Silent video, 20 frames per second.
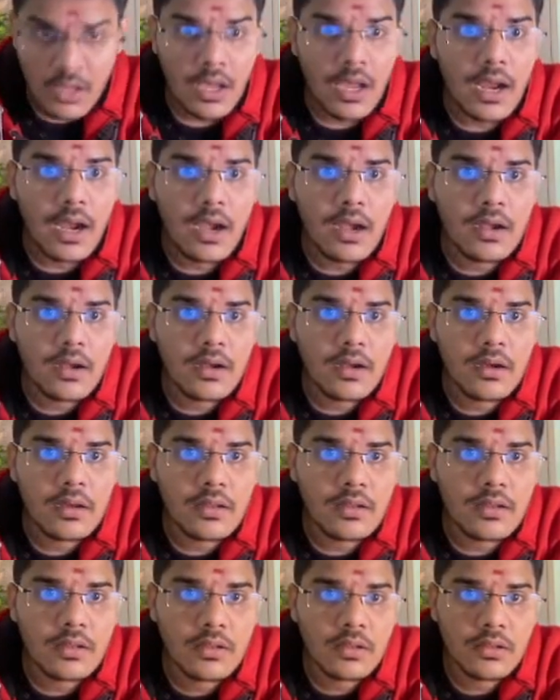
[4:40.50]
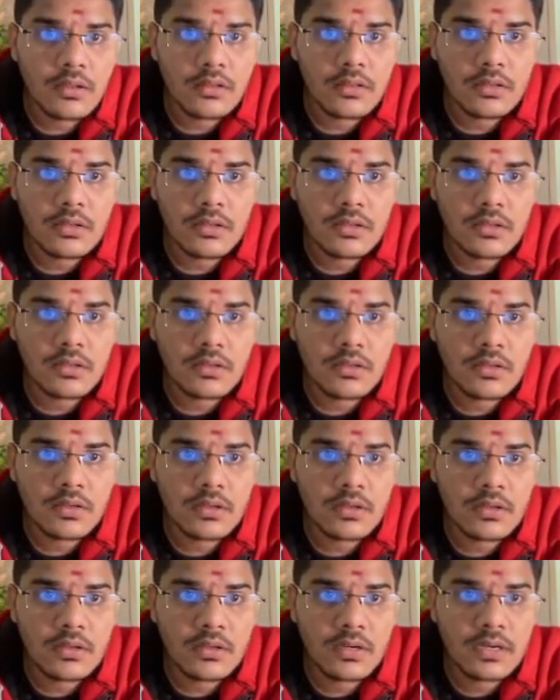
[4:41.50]
And
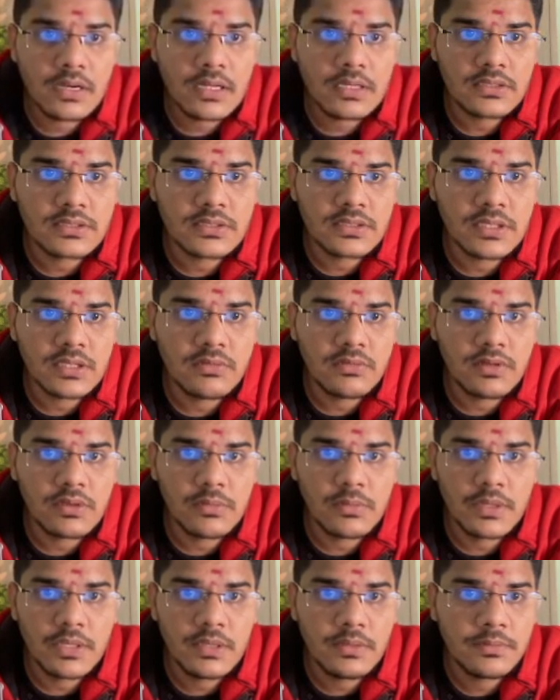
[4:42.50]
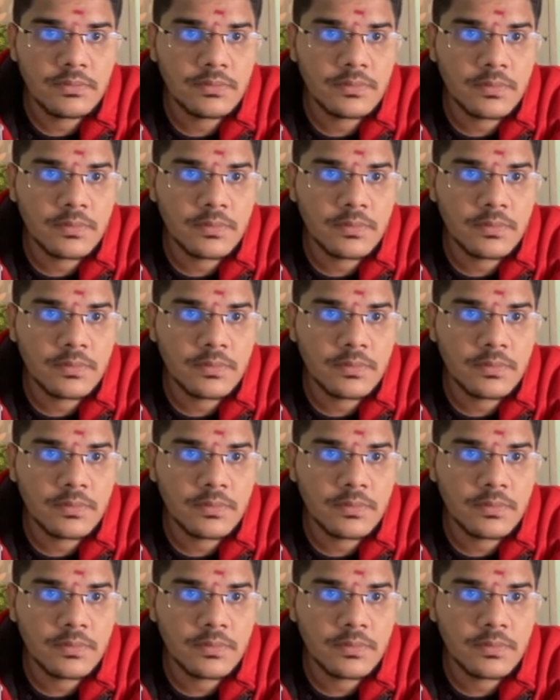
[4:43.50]
the next thing will be